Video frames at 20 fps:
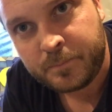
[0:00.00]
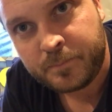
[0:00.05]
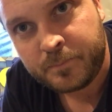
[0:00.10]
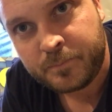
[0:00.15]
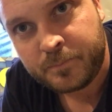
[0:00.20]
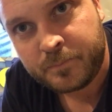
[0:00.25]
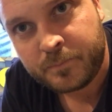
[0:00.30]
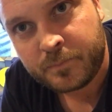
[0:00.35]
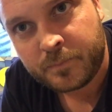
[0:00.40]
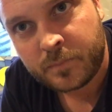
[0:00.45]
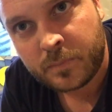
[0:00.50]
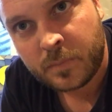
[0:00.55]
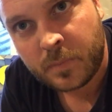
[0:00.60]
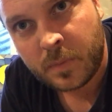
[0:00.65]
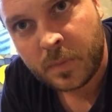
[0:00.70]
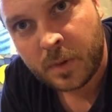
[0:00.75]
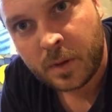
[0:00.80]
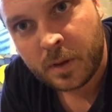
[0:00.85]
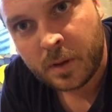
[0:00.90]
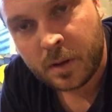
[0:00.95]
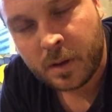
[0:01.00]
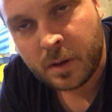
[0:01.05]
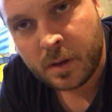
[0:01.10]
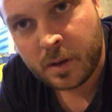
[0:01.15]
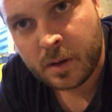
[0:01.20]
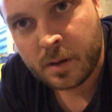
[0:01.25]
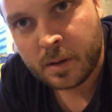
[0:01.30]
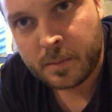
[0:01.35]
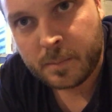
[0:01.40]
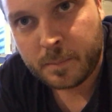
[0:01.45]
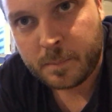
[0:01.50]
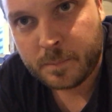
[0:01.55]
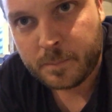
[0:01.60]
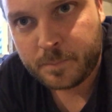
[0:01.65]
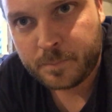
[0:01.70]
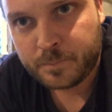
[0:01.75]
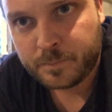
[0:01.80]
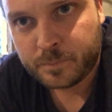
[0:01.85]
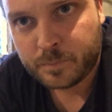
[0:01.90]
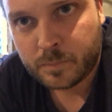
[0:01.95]

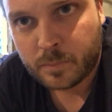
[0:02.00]
[no speech]